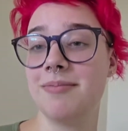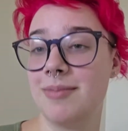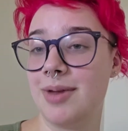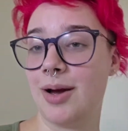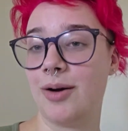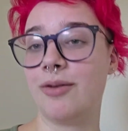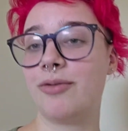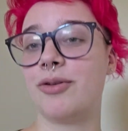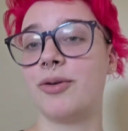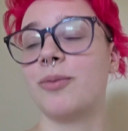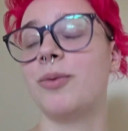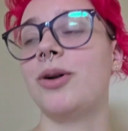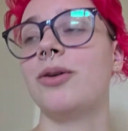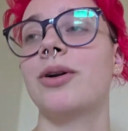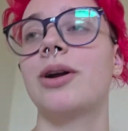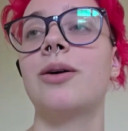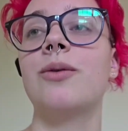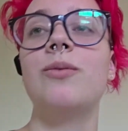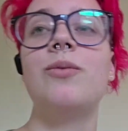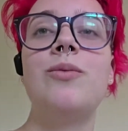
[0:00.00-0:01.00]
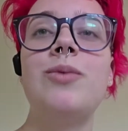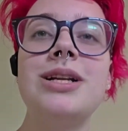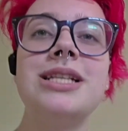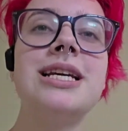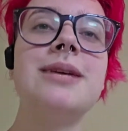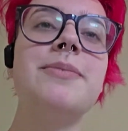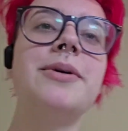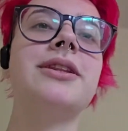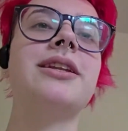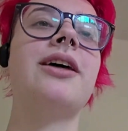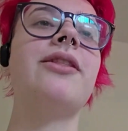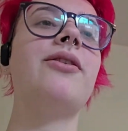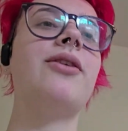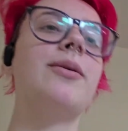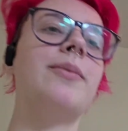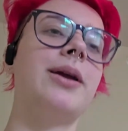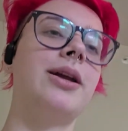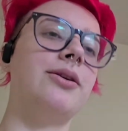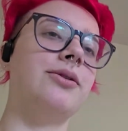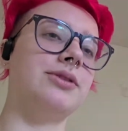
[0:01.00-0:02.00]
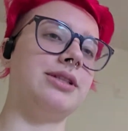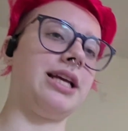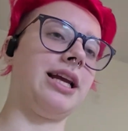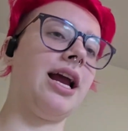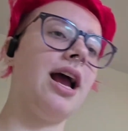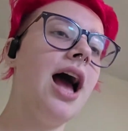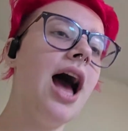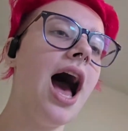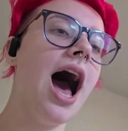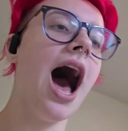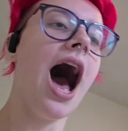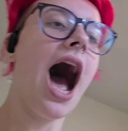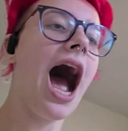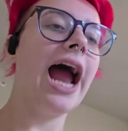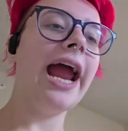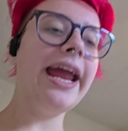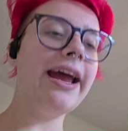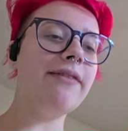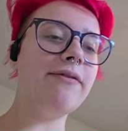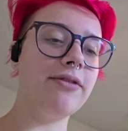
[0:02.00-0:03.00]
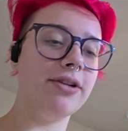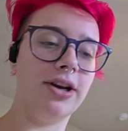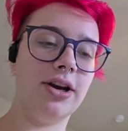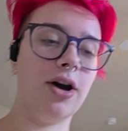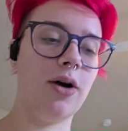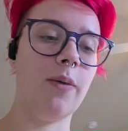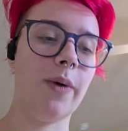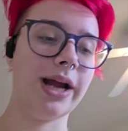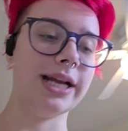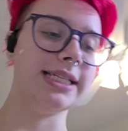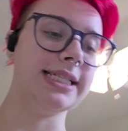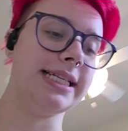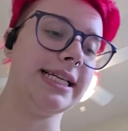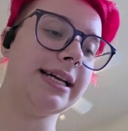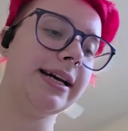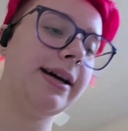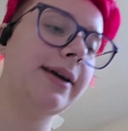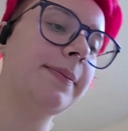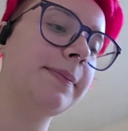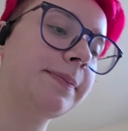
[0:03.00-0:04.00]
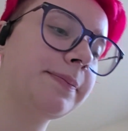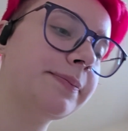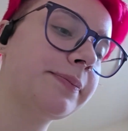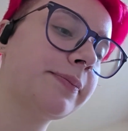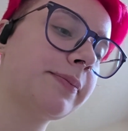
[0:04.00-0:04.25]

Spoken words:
Now, if you're wondering, what type of leather am I using? I have no idea.